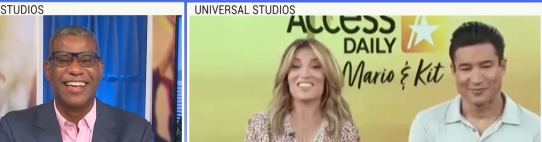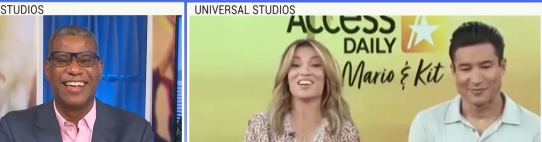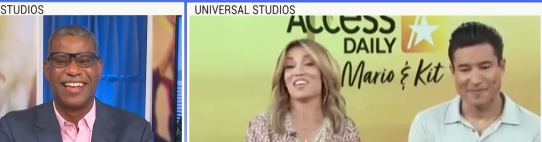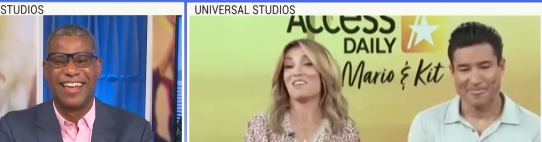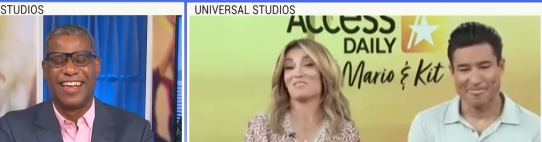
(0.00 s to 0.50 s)

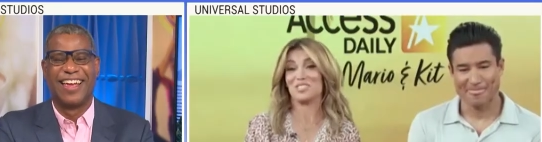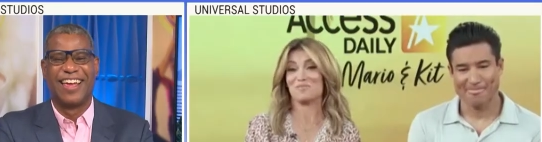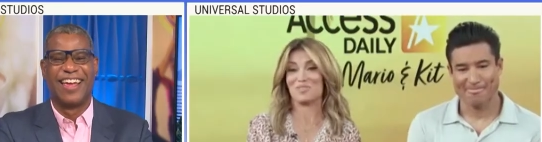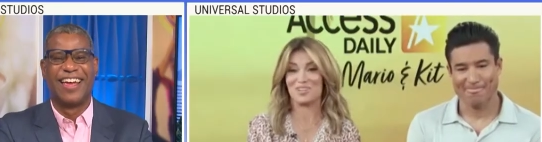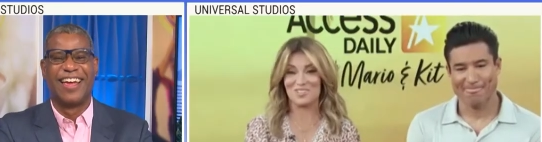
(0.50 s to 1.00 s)
Speaker 1: I thought
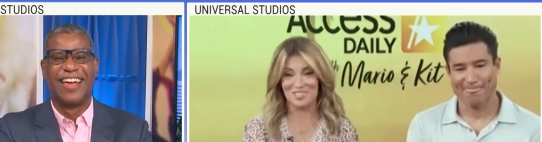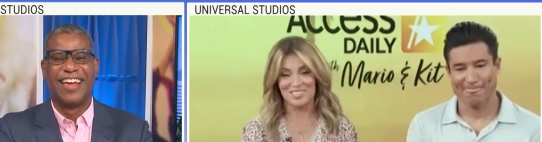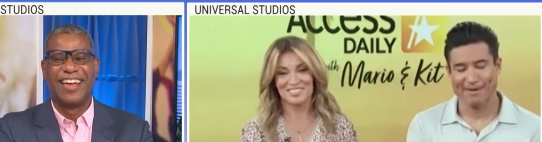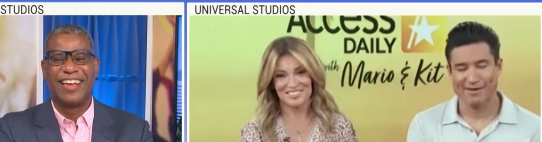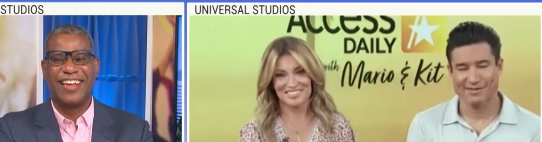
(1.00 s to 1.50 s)
that was super
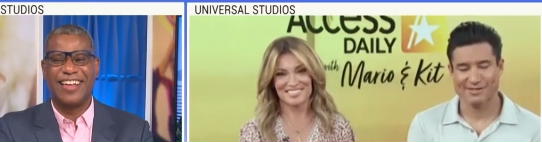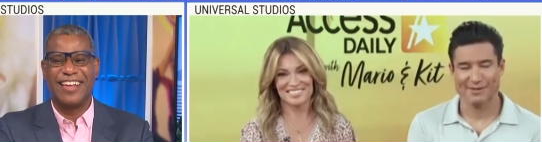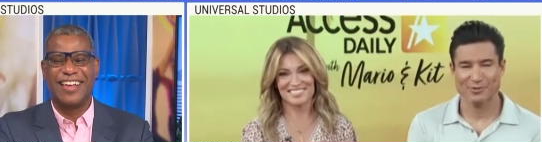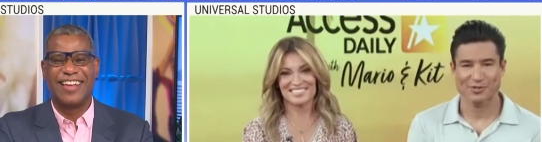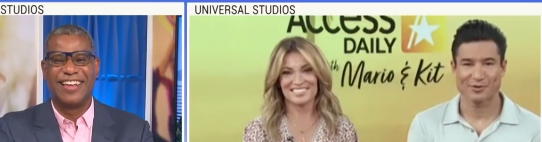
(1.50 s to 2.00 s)
cool.
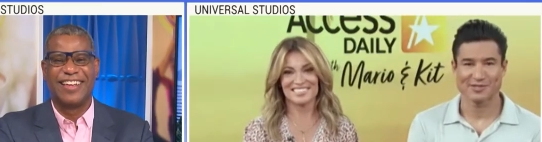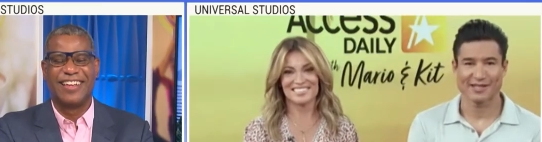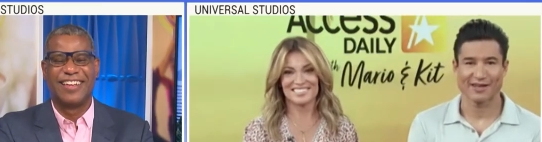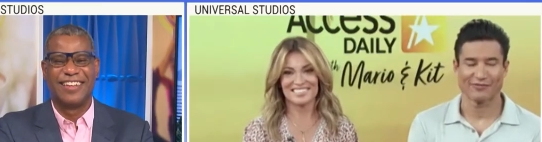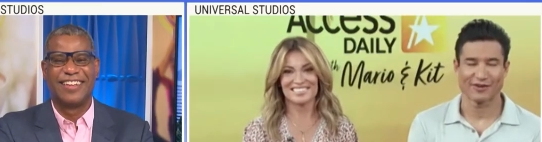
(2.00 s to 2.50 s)
Speaker 2: Yeah, the celebrities
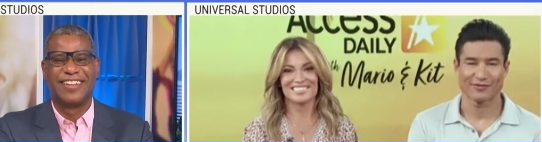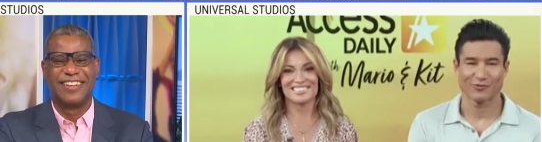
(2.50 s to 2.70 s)
are always a lot of